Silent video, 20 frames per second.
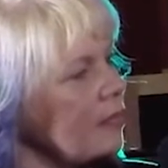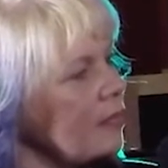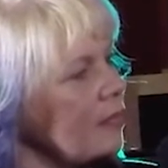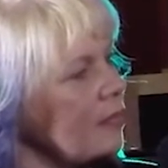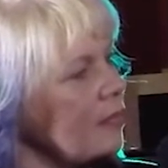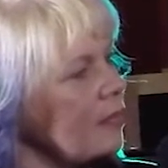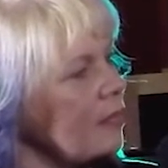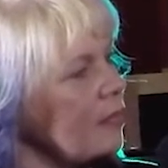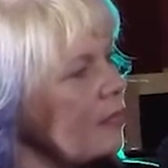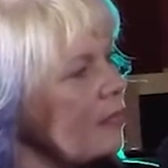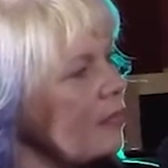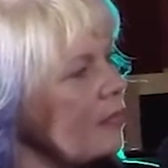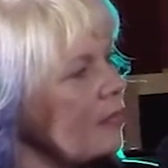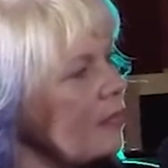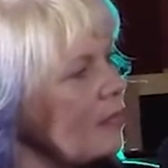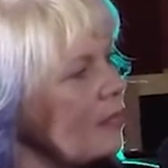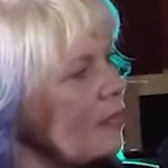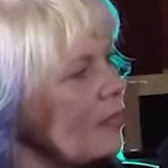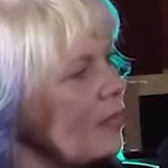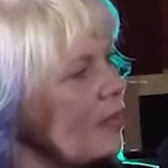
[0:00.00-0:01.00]

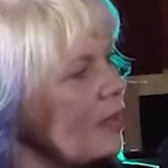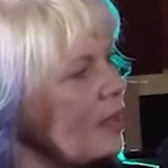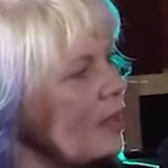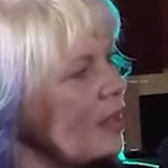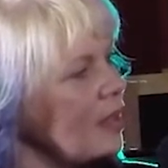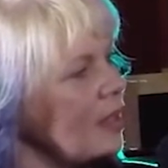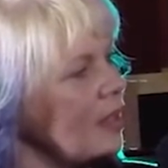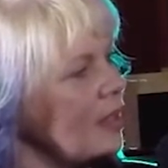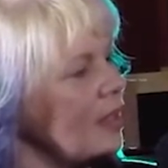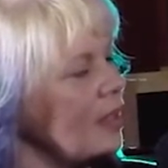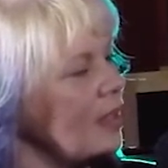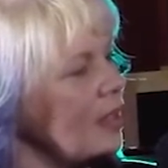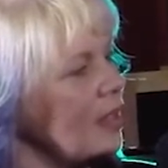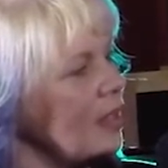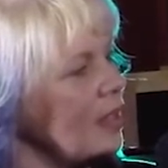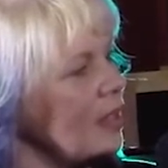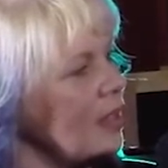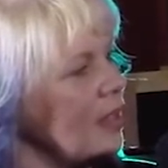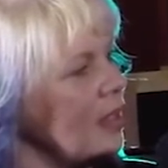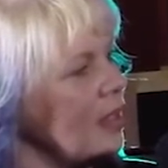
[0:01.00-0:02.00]

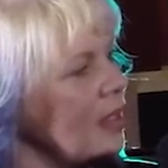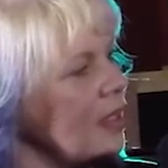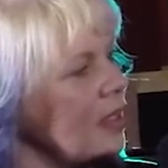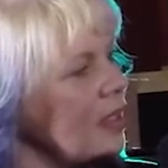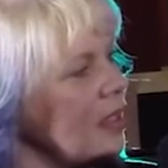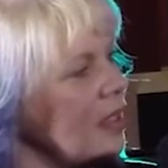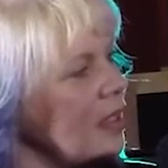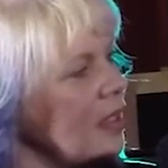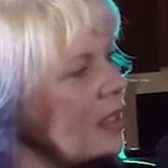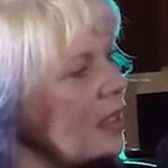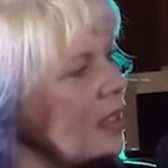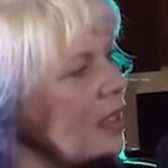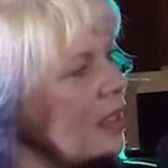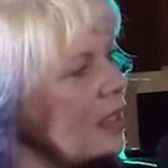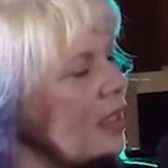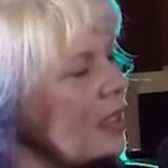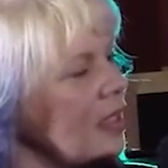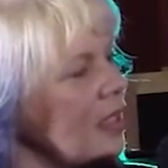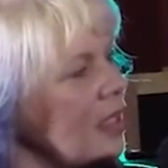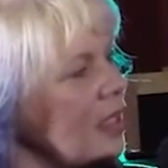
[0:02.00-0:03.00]

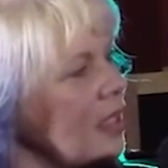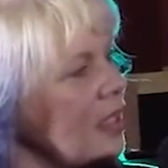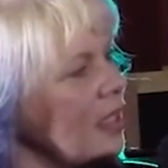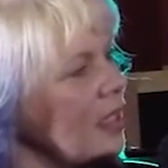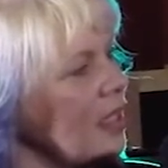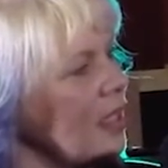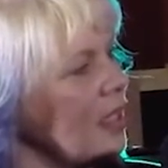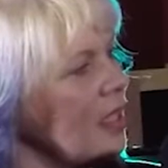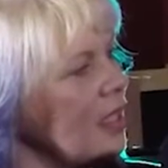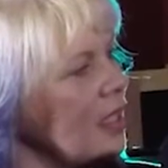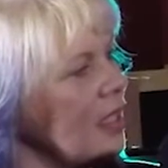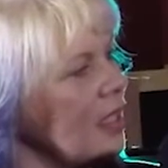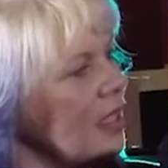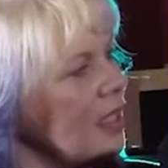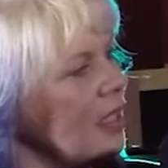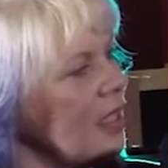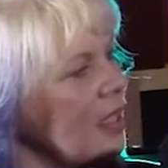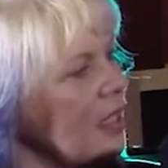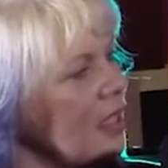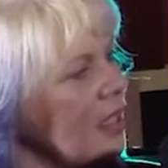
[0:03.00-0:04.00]

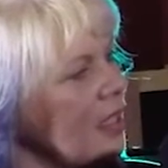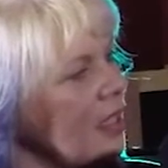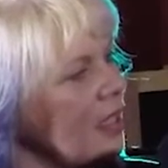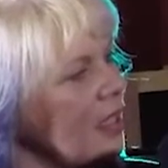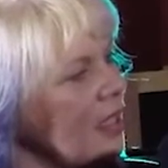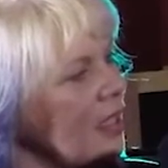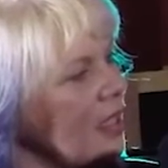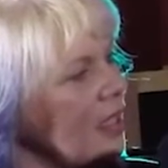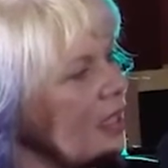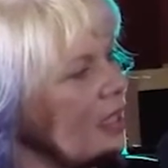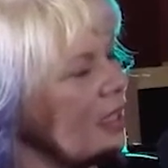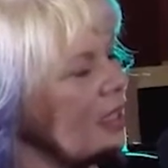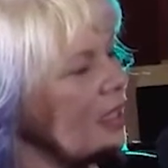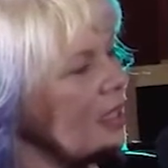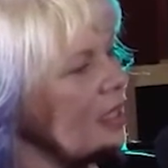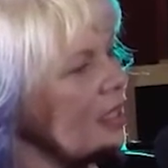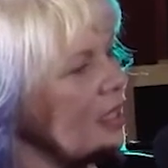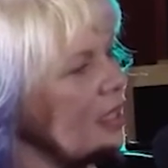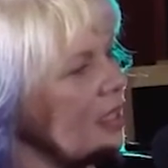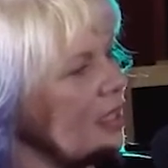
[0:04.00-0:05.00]

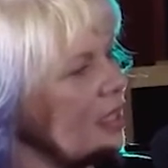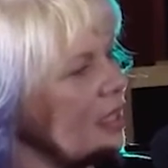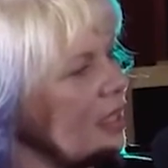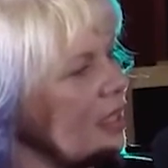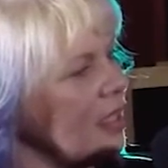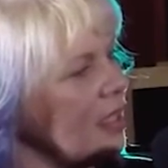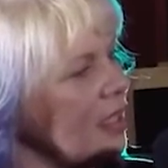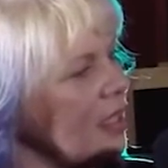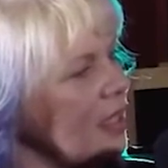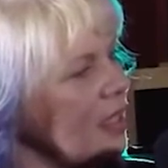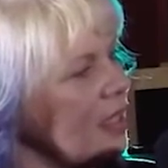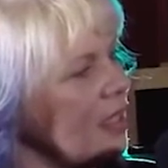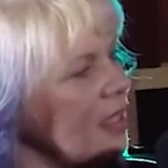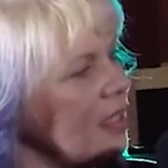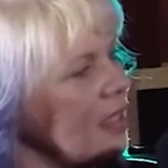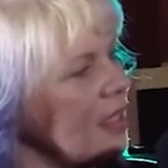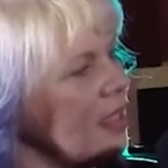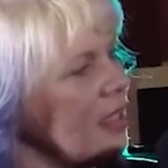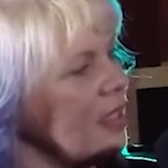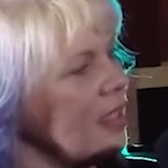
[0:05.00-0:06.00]

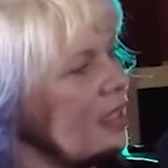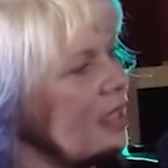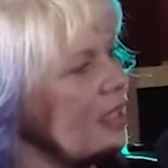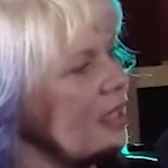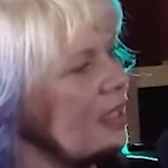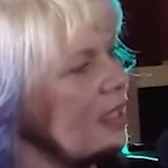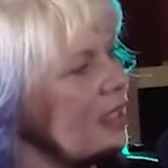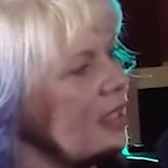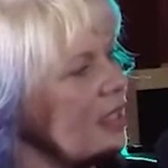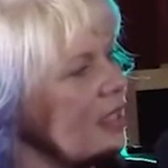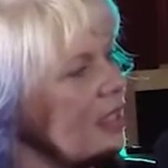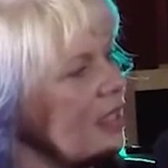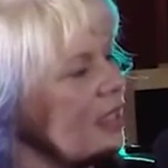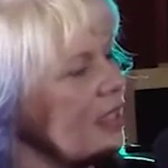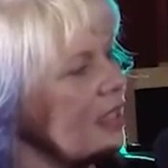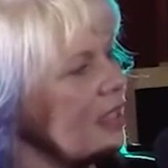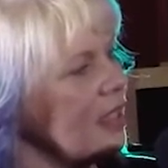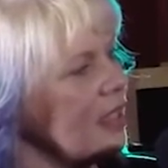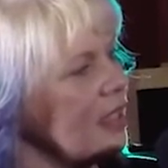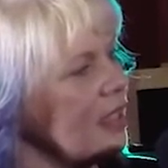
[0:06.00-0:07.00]

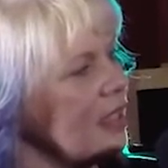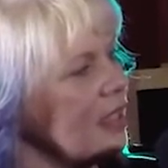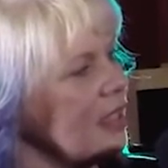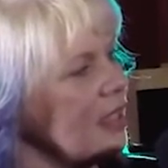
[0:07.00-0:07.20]
No words are spoken by the person on screen.